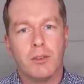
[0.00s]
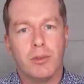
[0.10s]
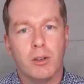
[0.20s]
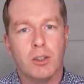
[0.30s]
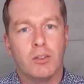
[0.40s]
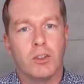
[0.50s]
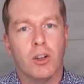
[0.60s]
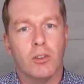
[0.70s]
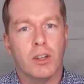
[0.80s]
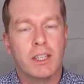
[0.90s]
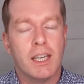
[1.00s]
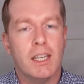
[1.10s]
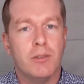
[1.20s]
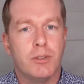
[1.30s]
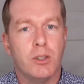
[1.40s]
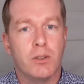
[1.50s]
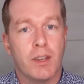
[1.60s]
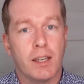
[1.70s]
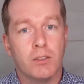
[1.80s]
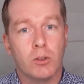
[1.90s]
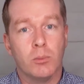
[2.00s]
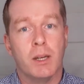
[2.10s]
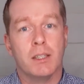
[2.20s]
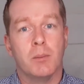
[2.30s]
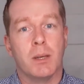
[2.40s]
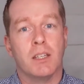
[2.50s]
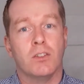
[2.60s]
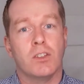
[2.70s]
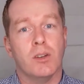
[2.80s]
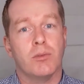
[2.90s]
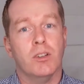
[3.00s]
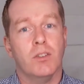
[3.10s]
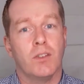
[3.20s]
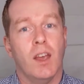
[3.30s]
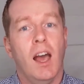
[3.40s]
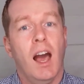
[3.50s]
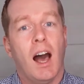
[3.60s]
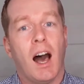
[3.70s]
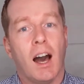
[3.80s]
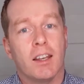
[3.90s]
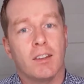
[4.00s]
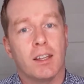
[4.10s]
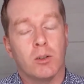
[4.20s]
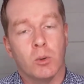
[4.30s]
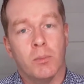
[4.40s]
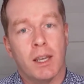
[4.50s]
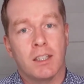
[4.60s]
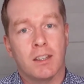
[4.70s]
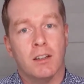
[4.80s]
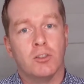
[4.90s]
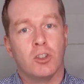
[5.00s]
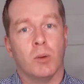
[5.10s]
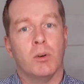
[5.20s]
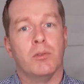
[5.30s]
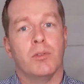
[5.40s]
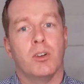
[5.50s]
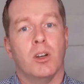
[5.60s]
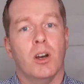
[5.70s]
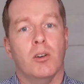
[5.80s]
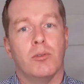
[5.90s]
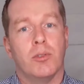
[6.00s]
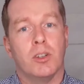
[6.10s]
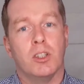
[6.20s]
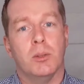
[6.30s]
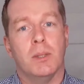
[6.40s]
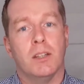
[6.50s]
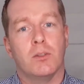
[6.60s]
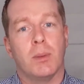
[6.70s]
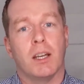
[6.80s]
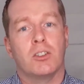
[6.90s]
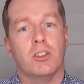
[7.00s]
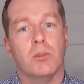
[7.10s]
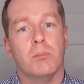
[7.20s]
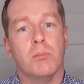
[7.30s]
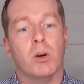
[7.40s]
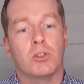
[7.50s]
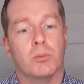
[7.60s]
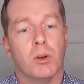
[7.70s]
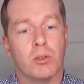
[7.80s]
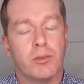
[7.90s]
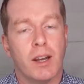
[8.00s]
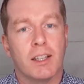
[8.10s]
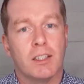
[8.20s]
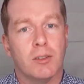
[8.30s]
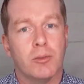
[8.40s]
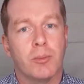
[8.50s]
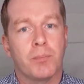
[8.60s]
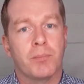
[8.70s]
focusing on the key few things that will make the biggest difference, I think will make the job of human inspection much more effective.